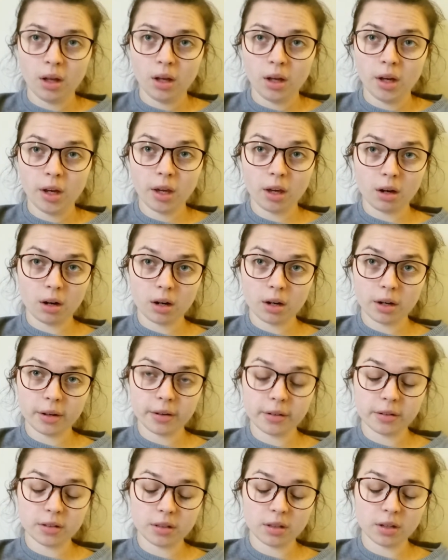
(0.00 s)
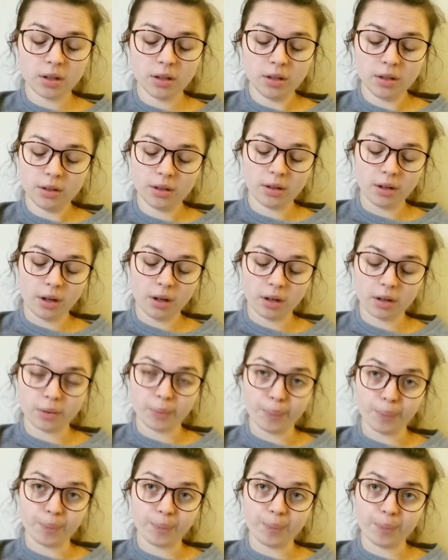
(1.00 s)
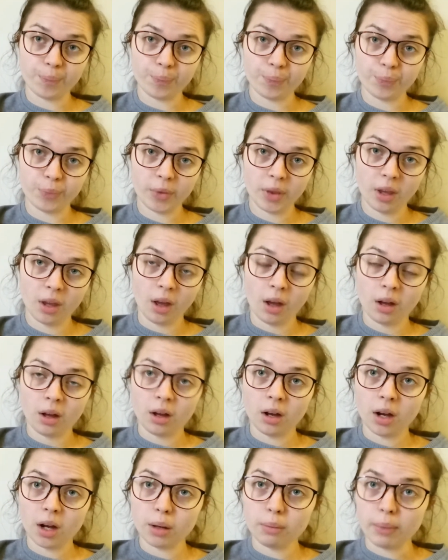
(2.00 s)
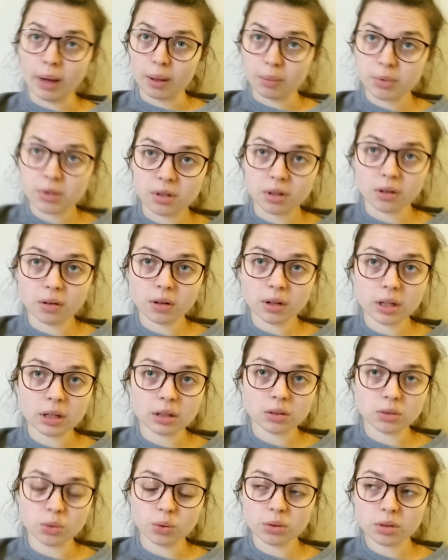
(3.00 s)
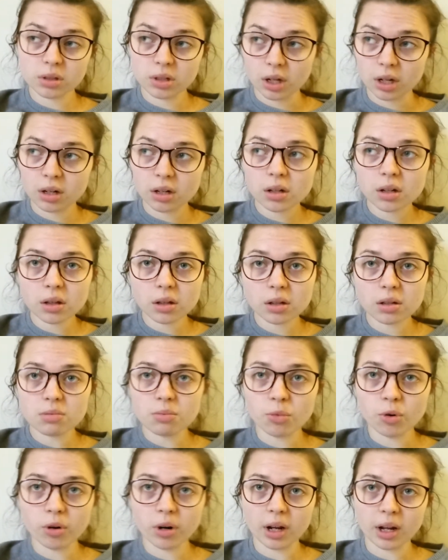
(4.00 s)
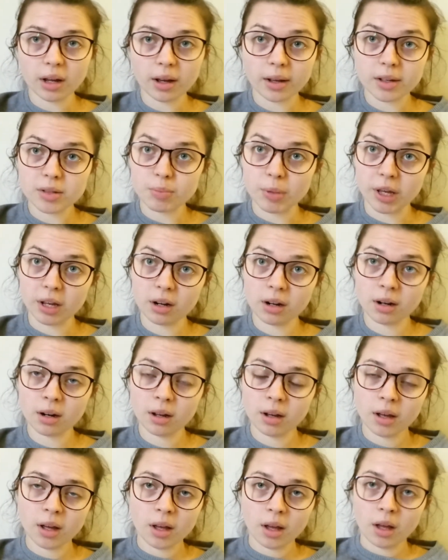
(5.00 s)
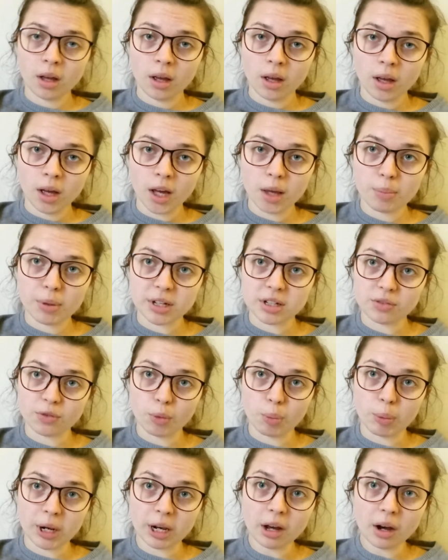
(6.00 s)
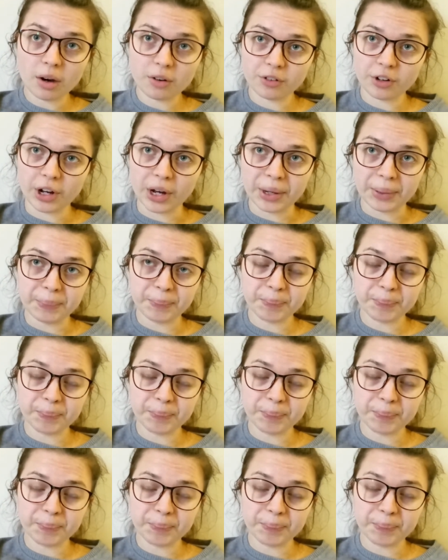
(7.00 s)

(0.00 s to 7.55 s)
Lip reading: Hey guys, I'm absolutely exhausted. This morning has been a bit of a palaver.